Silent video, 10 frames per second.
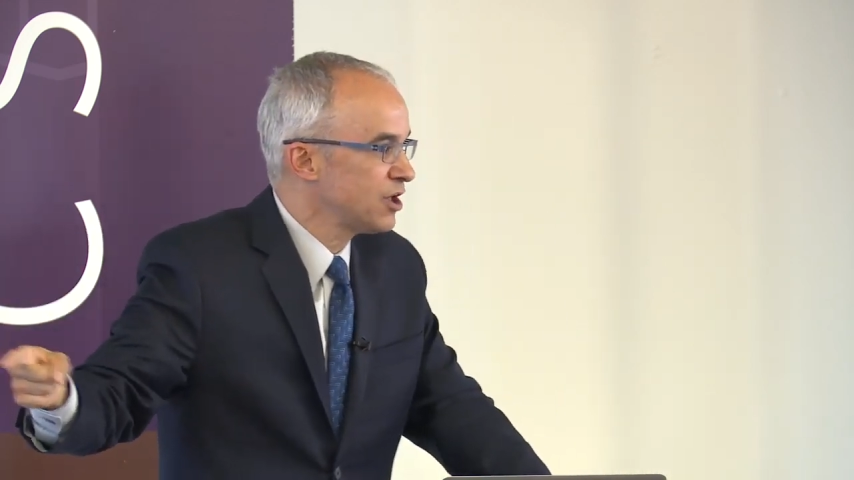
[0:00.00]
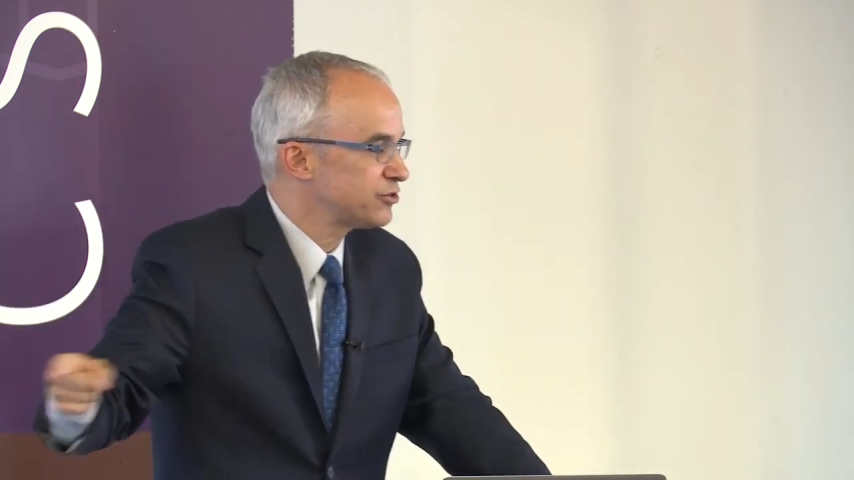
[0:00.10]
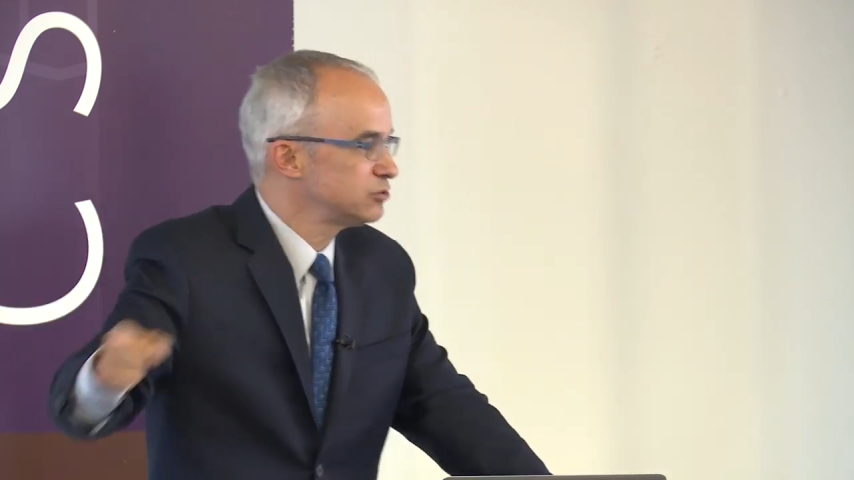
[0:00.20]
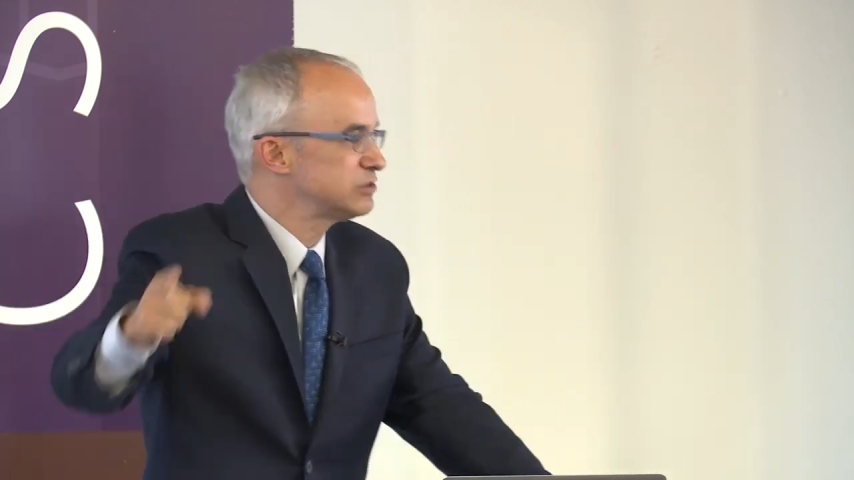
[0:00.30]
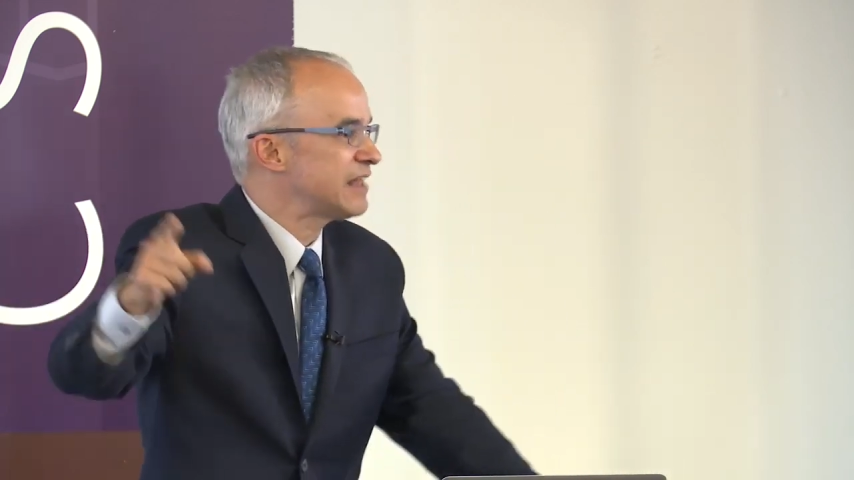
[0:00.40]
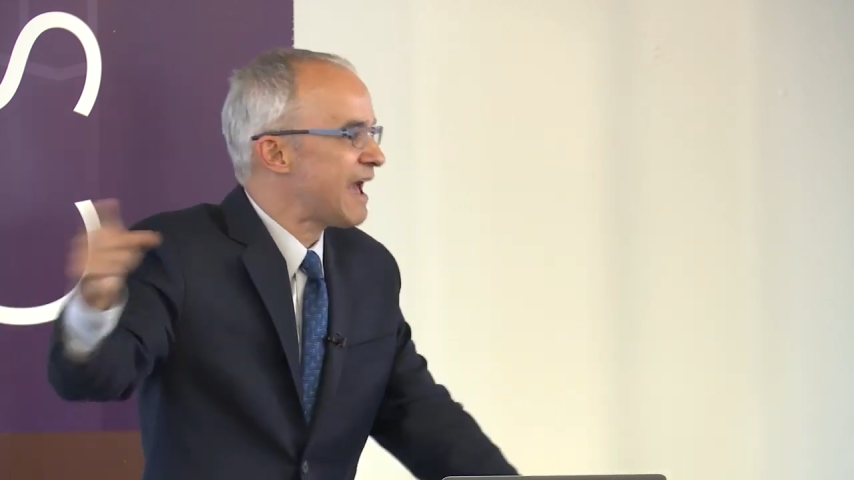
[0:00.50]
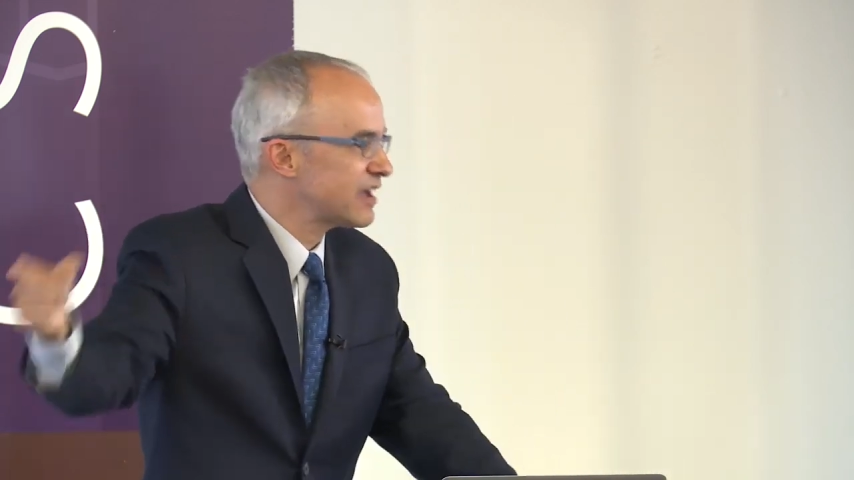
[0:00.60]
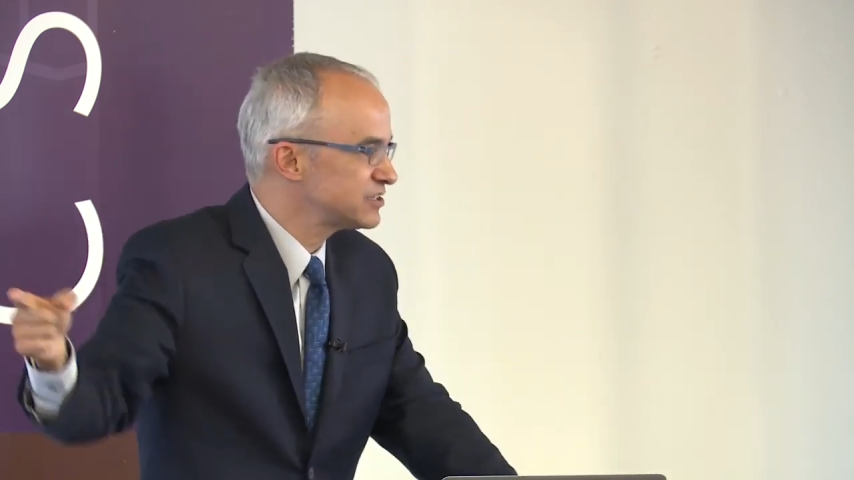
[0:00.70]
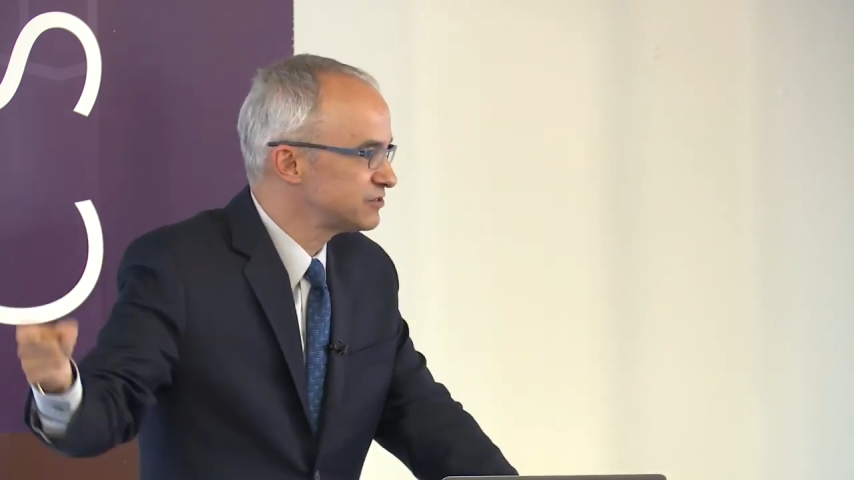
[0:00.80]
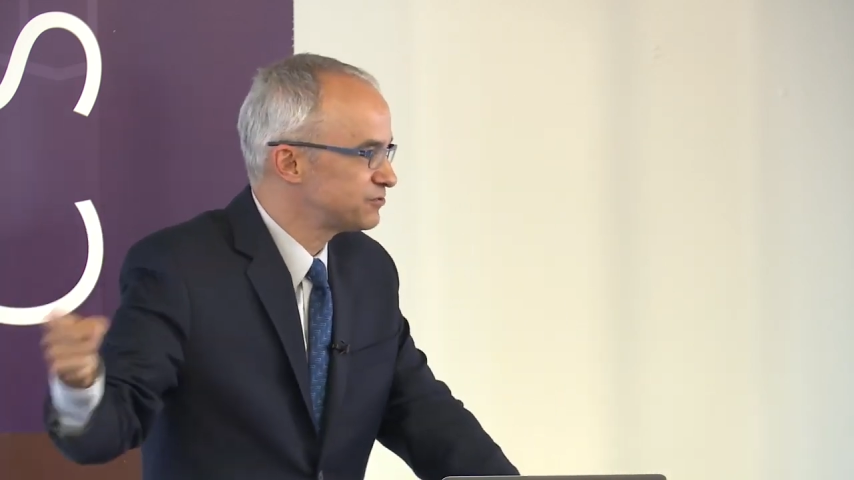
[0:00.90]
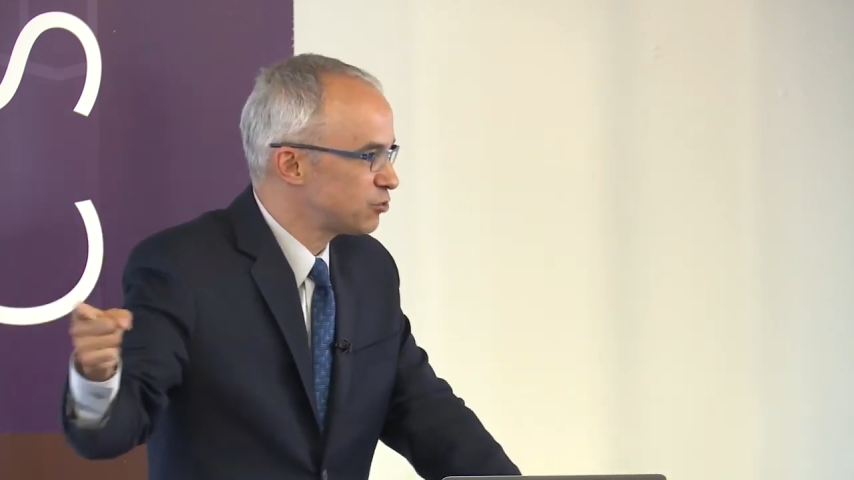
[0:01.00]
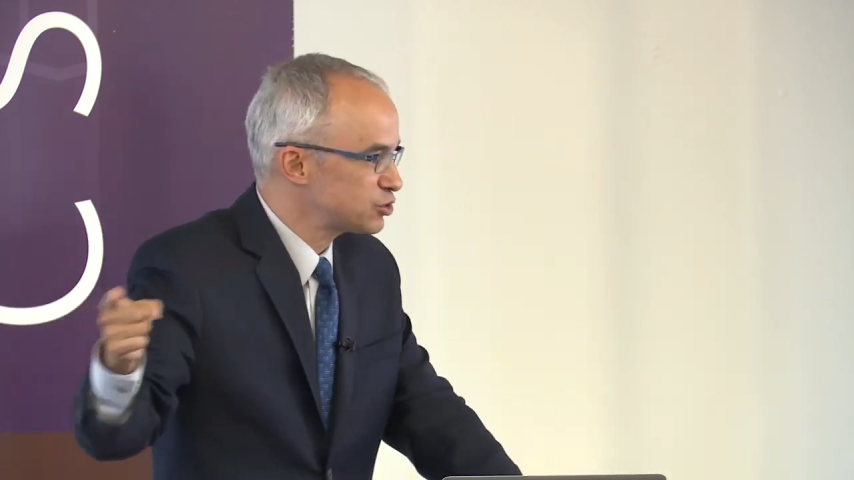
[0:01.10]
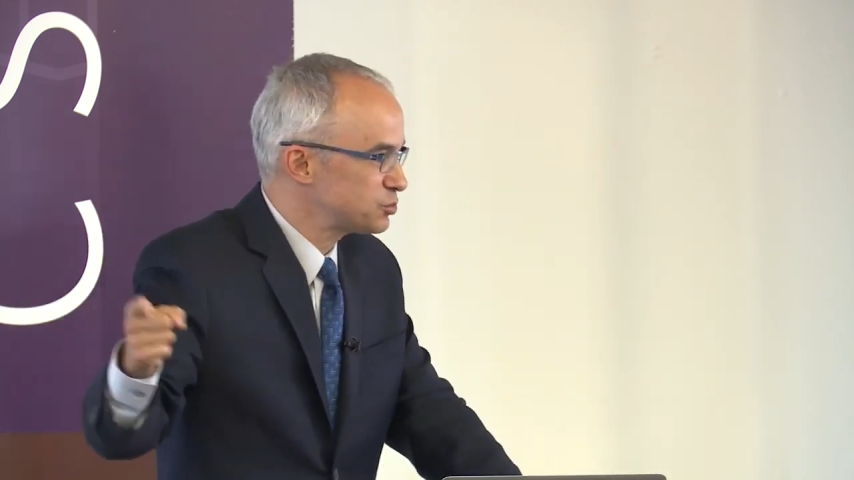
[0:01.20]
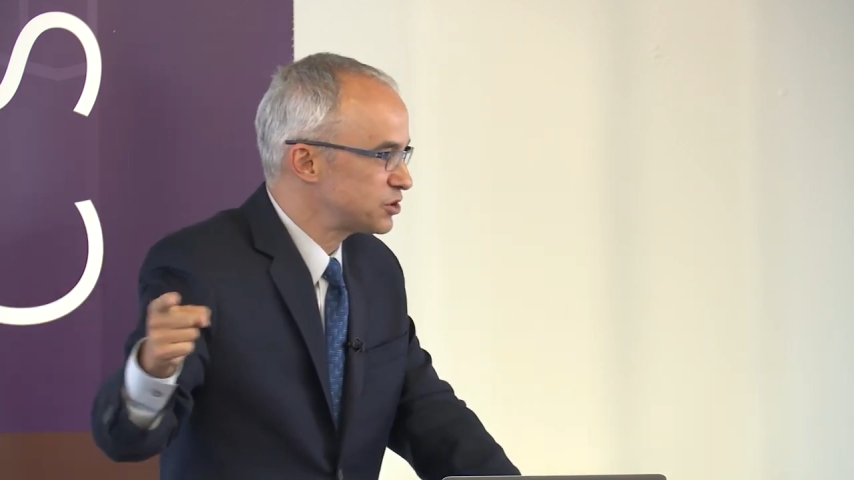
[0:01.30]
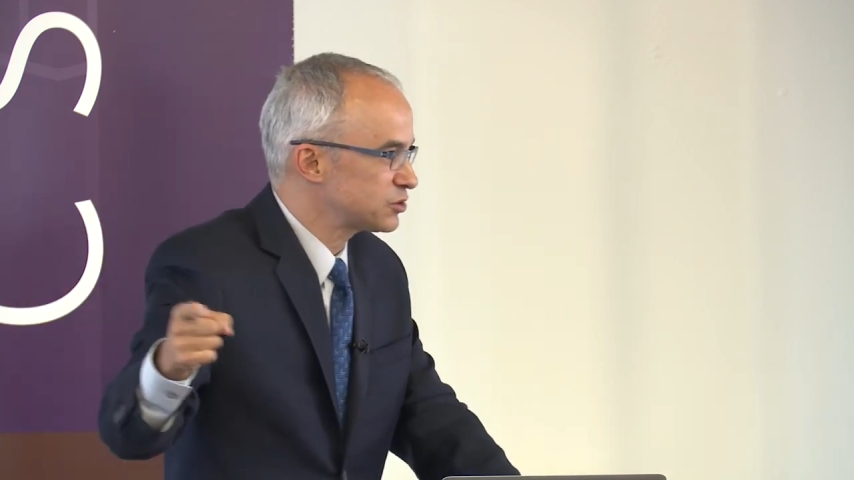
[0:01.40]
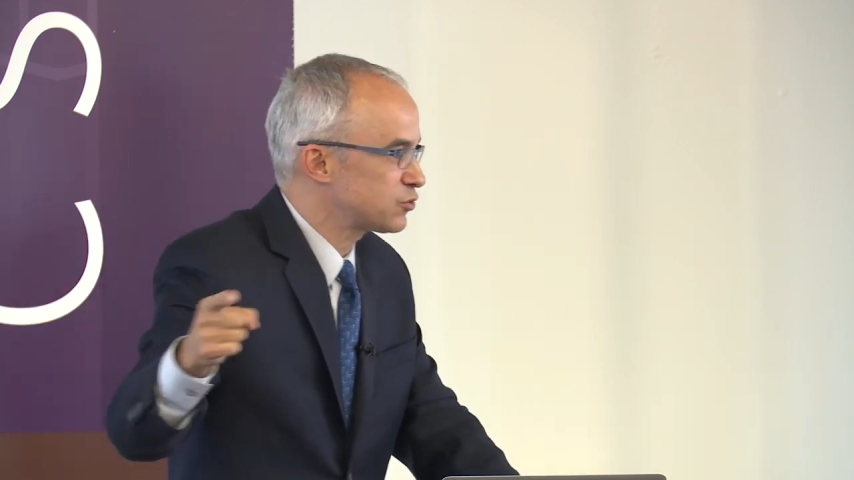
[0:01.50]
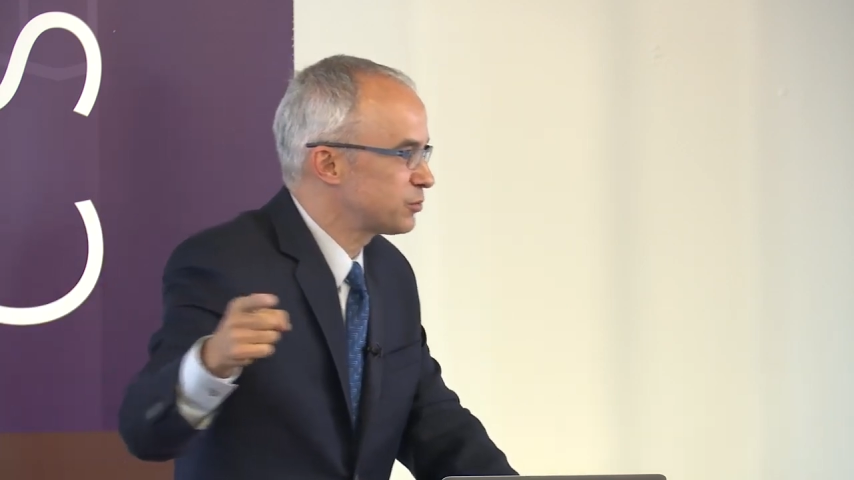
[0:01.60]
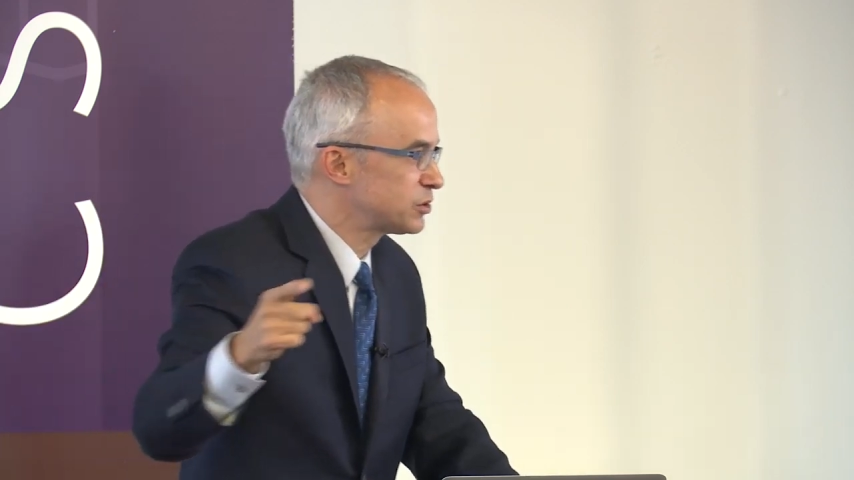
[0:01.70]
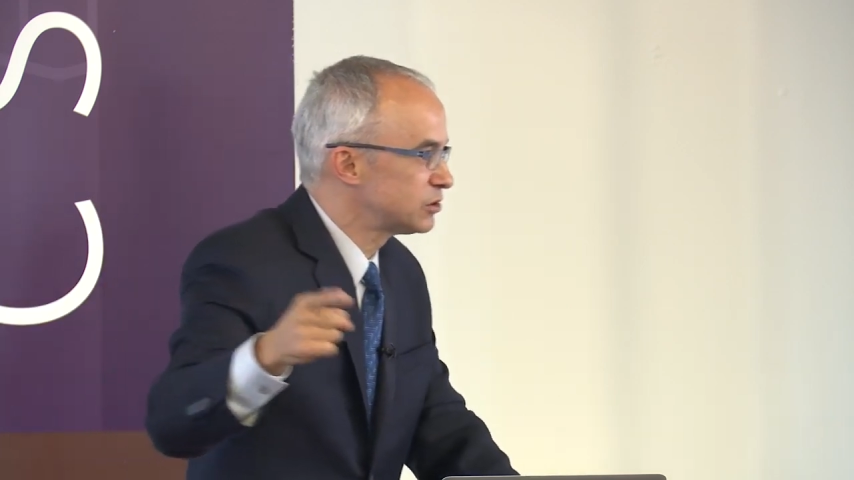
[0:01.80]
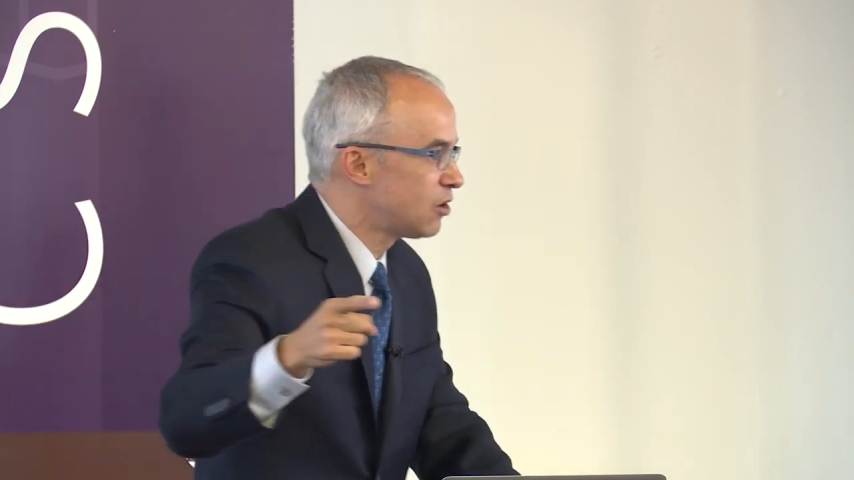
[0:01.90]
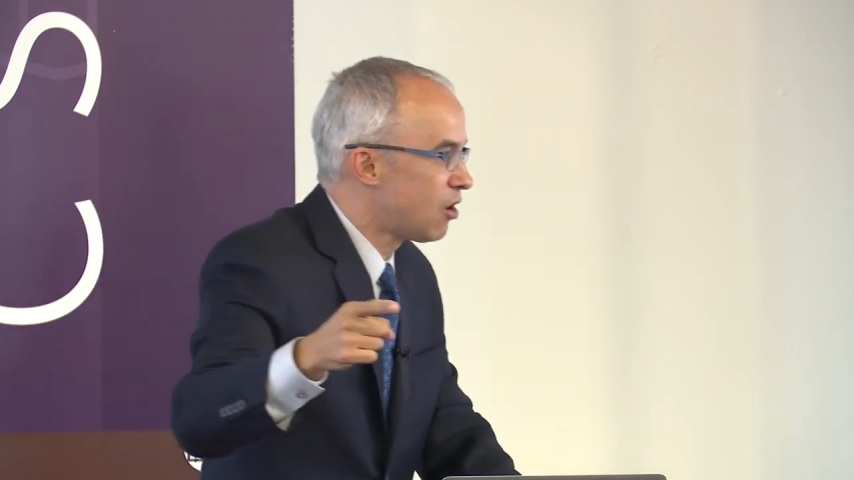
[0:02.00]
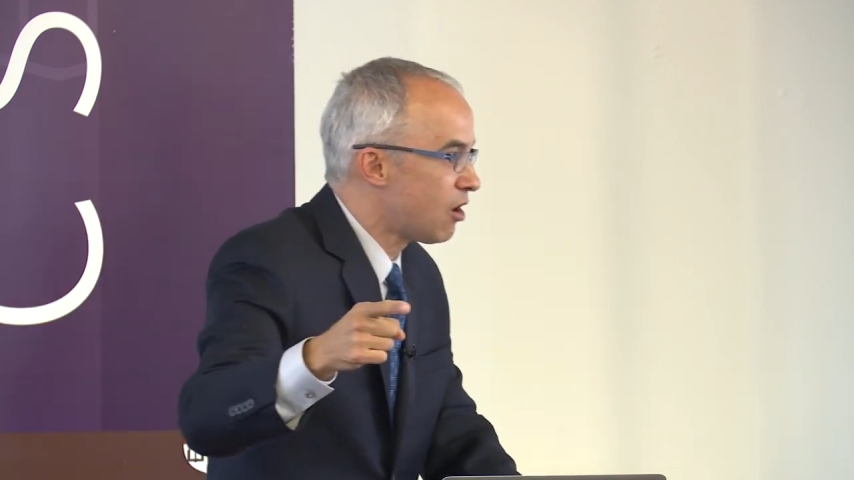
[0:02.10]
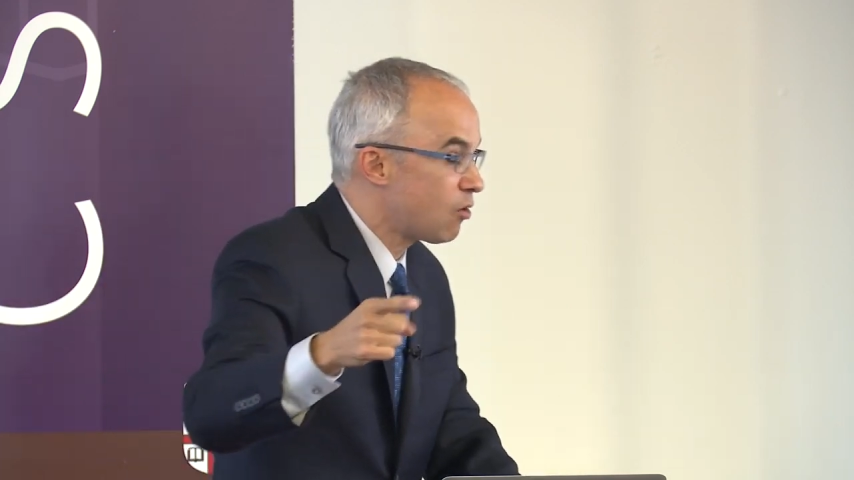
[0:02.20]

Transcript: through lax enforcement of the criminal law,